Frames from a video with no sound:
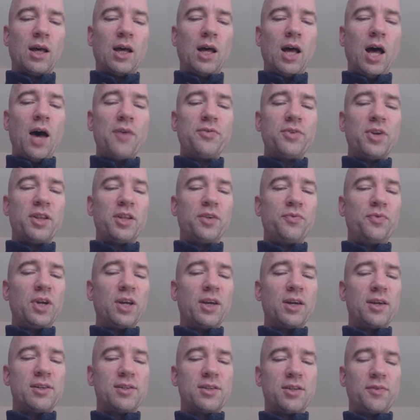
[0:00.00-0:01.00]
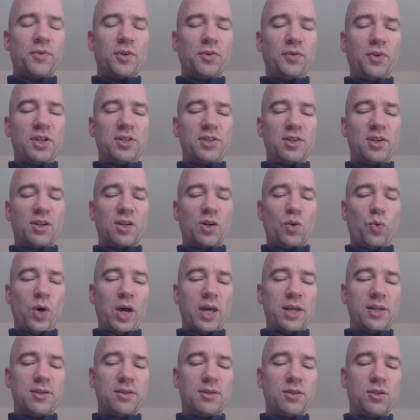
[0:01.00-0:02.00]
After the rigours of a recent
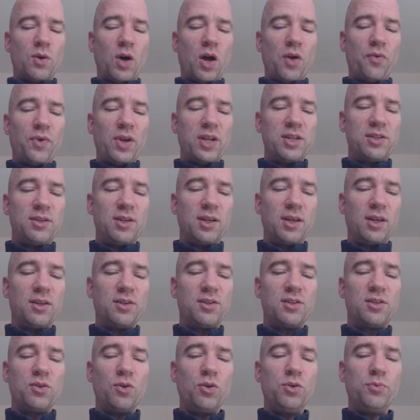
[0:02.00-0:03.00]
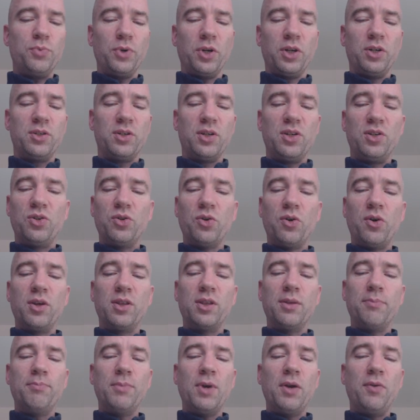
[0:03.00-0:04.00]
quest, you are resting in Stonebridge, enjoying
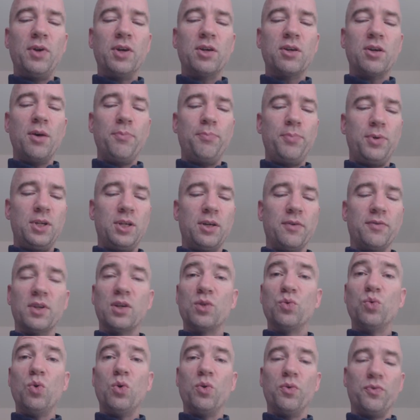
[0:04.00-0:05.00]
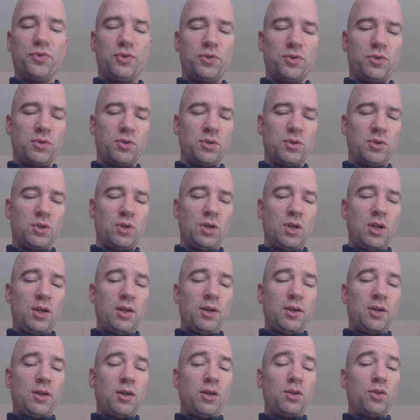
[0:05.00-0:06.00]
the merry company of the dwarfs.
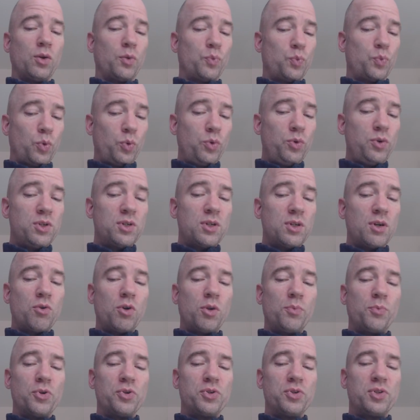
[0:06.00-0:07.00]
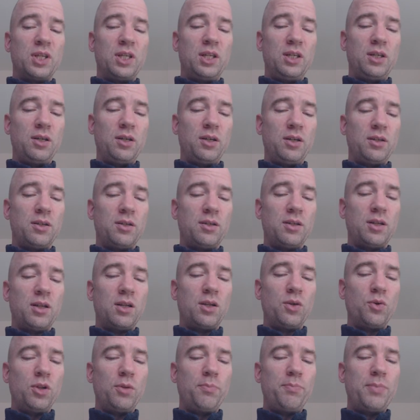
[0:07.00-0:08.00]
Your wounds are almost healed, and the
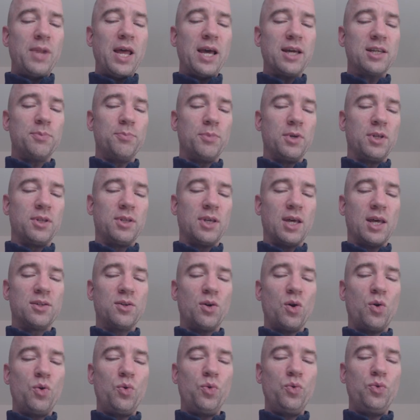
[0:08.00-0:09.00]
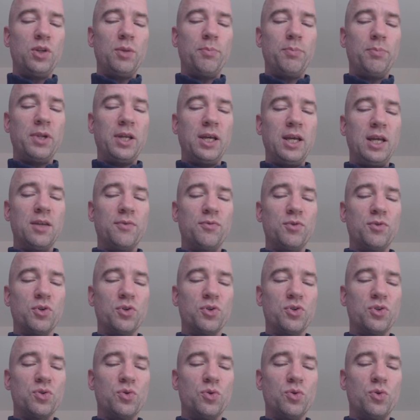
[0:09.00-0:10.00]
local blacksmith has honed the blade of your
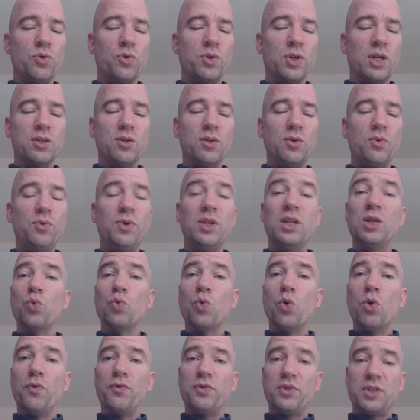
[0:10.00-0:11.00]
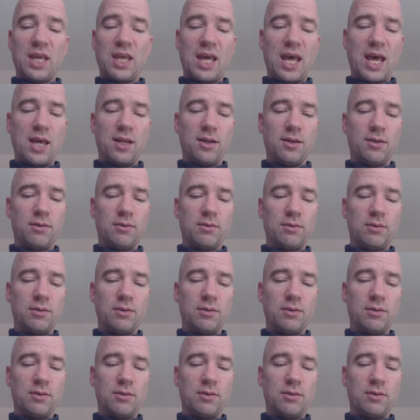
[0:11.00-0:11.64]
sword as only dwarfs can.